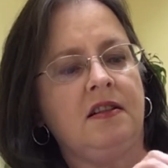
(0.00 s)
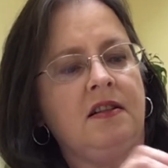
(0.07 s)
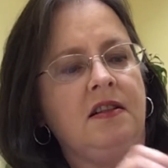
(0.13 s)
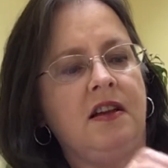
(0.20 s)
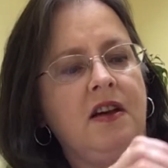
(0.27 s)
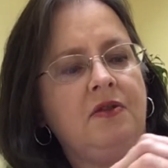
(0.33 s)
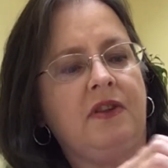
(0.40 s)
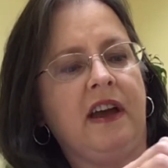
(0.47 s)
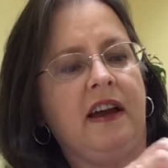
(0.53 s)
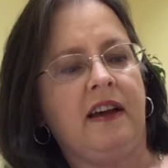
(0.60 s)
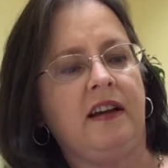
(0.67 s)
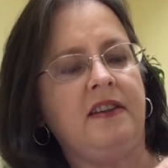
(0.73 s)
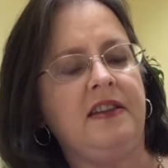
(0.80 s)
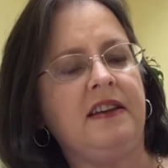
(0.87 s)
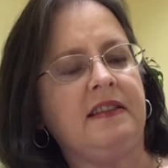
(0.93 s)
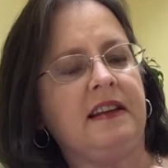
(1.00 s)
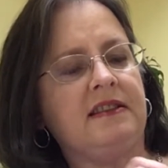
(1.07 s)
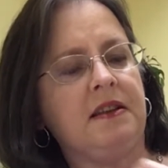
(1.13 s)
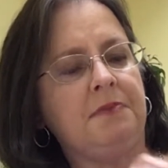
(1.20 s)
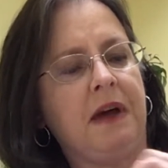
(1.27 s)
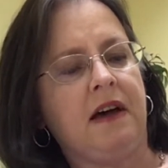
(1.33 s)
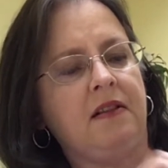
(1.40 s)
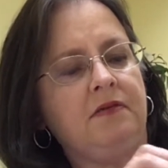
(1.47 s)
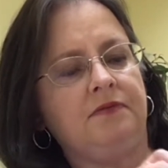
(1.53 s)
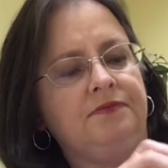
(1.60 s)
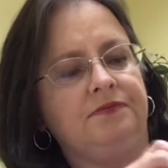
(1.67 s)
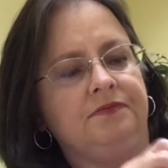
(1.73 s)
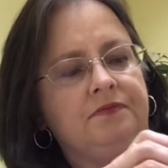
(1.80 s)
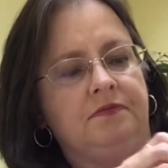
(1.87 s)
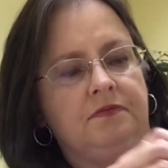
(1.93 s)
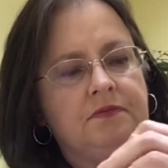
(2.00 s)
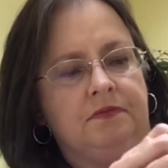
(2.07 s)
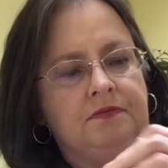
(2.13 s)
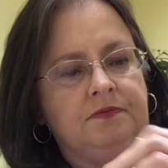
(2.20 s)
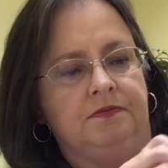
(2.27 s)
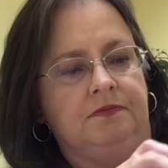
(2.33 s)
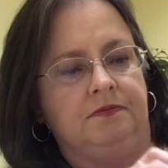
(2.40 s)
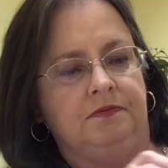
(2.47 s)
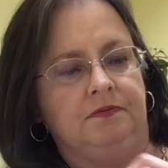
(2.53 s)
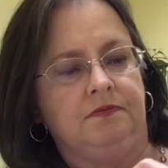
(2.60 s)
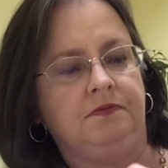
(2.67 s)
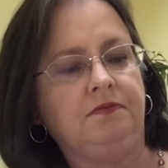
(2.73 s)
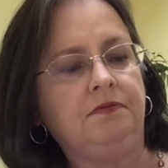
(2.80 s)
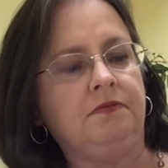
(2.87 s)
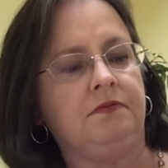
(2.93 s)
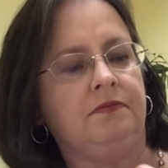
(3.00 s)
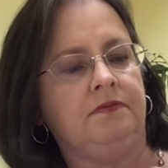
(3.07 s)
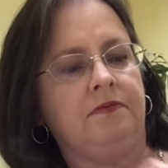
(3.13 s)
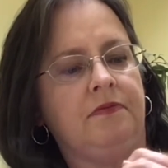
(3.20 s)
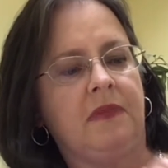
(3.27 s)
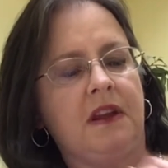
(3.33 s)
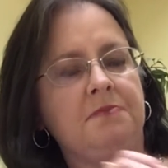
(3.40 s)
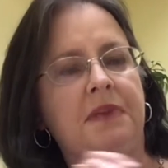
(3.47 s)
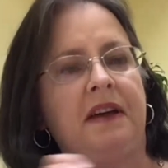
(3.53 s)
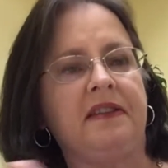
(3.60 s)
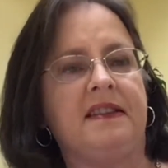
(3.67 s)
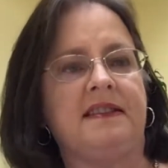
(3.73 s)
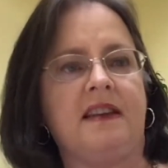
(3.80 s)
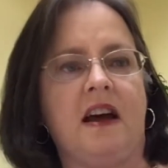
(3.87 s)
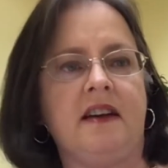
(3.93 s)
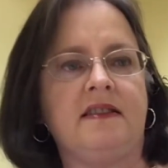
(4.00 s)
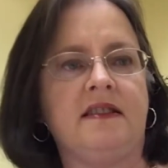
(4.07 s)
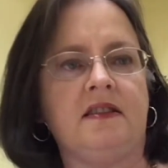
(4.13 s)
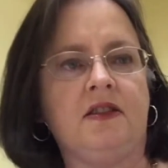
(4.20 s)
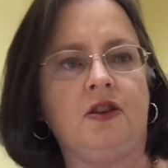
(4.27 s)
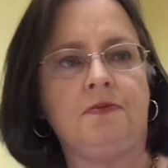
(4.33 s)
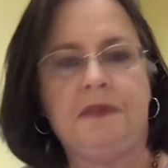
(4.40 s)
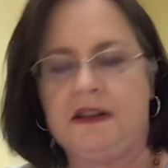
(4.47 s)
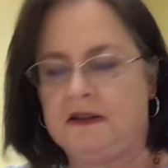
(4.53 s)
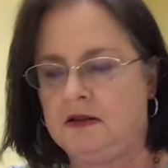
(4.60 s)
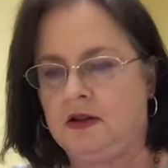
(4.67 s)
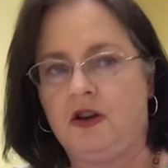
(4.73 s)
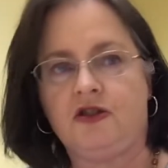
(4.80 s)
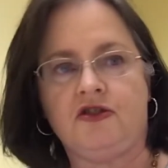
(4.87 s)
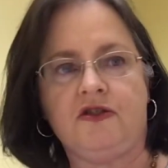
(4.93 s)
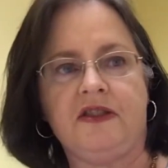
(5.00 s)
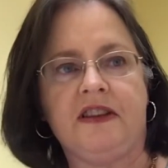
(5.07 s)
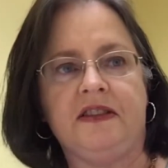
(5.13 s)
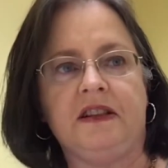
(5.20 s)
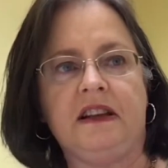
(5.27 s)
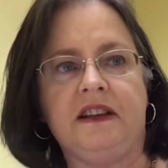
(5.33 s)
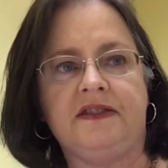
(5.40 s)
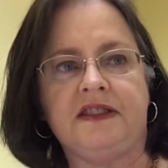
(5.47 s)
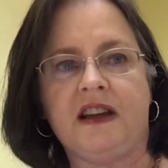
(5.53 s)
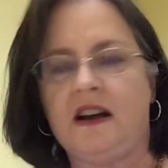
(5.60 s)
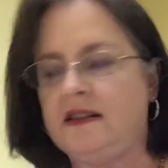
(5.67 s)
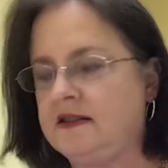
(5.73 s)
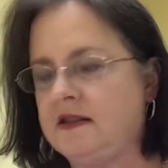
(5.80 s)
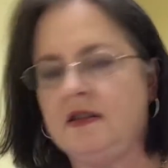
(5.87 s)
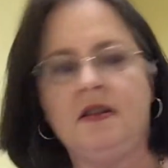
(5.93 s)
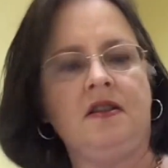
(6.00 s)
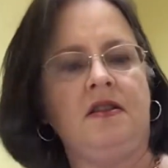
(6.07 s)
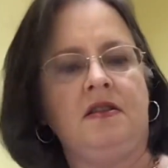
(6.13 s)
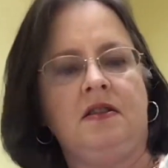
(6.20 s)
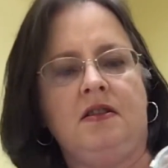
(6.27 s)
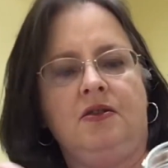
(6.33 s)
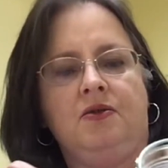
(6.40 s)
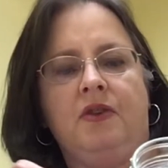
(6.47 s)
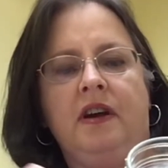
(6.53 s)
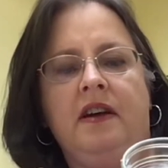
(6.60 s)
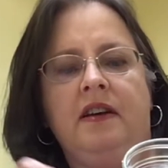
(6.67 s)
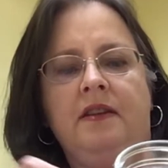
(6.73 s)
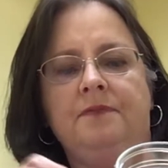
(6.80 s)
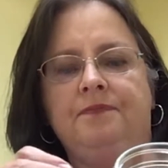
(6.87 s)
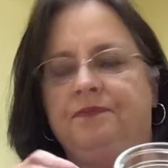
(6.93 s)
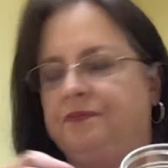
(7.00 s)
Okay, I think that's about the size, a little bit larger than the leaf size. Okay?